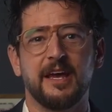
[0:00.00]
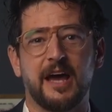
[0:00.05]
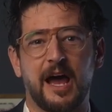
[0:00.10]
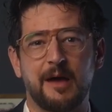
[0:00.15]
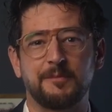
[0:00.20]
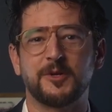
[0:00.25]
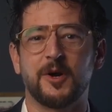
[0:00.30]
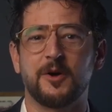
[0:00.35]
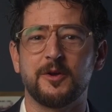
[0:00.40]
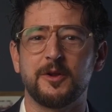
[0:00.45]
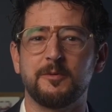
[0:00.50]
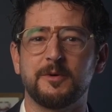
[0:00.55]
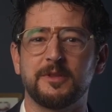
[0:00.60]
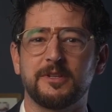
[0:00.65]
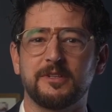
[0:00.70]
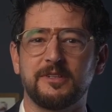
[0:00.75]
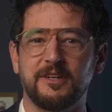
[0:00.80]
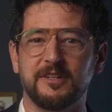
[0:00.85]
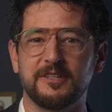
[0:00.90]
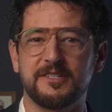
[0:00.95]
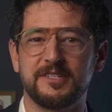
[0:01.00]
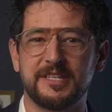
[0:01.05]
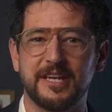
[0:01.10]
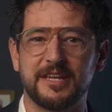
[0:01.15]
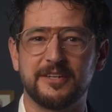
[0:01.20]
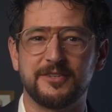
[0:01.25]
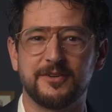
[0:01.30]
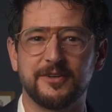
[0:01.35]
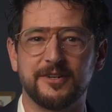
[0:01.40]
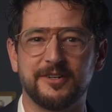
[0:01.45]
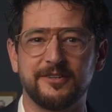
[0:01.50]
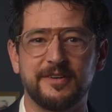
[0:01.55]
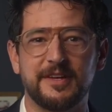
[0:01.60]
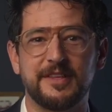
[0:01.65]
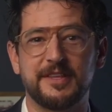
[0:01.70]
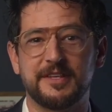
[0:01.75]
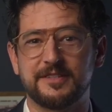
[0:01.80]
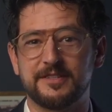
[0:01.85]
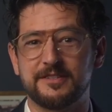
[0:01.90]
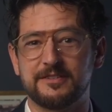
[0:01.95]
I'm Tony with Clarkson Santoro,
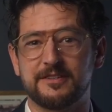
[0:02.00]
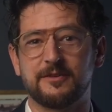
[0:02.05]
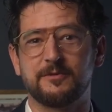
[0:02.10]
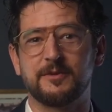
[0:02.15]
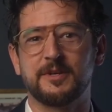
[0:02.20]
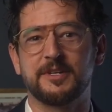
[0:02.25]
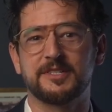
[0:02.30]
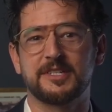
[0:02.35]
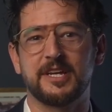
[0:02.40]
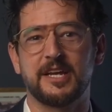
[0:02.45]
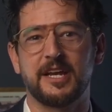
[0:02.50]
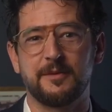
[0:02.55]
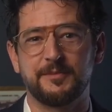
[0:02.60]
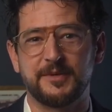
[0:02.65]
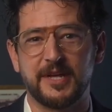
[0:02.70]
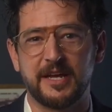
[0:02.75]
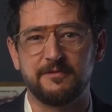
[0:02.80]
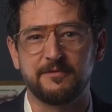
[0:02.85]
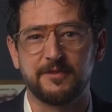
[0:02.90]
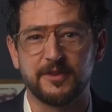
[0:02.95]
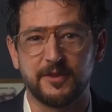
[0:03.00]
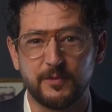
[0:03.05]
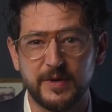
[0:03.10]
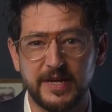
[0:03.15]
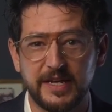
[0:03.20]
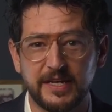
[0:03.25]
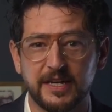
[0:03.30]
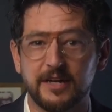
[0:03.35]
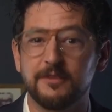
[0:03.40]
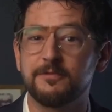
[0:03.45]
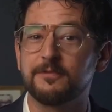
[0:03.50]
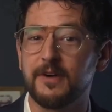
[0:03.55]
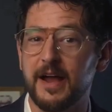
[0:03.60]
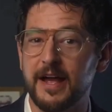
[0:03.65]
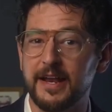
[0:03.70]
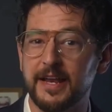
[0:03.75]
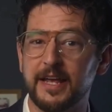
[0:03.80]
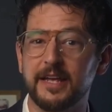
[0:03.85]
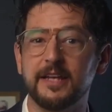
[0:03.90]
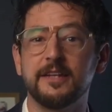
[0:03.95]
and this is our real estate update for the week of
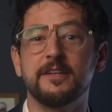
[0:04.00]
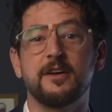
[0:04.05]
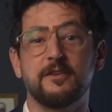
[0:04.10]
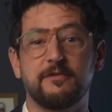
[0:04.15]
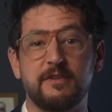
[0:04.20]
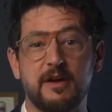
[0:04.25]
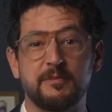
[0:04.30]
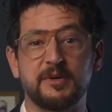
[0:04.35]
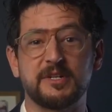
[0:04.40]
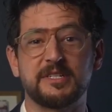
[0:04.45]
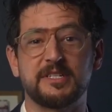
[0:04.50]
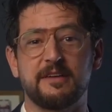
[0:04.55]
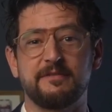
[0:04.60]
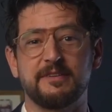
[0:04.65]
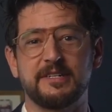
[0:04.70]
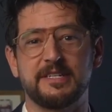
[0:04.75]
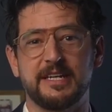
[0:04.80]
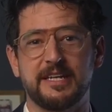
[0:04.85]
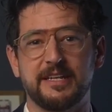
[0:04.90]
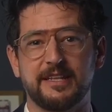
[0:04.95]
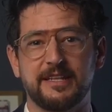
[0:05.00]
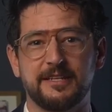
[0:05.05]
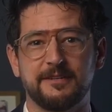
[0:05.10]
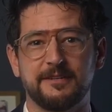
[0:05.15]
Friday, November 17th.